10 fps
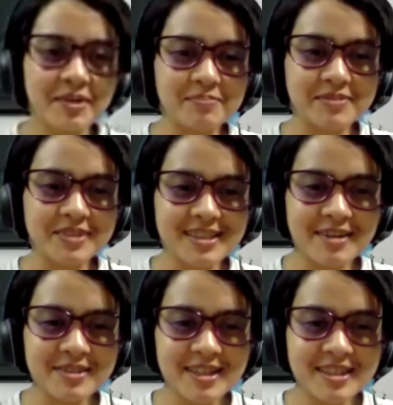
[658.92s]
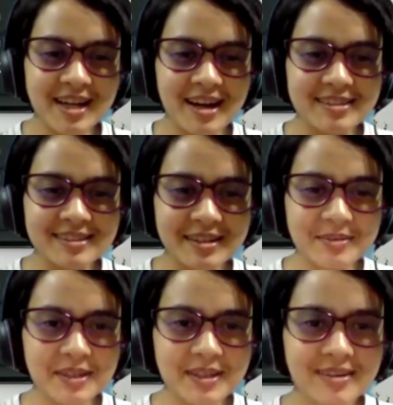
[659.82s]
So I'll just ask, I
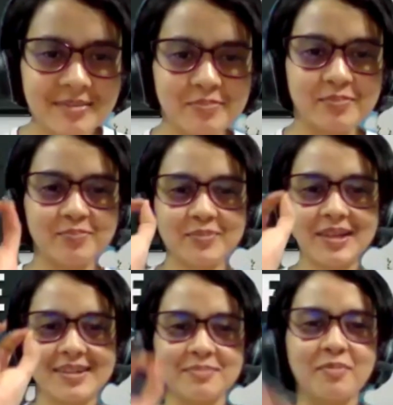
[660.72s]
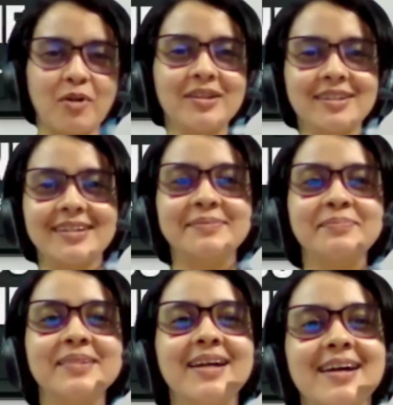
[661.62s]
mean, I'm small thing
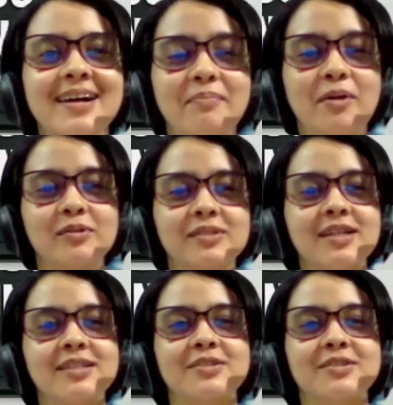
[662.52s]
about this.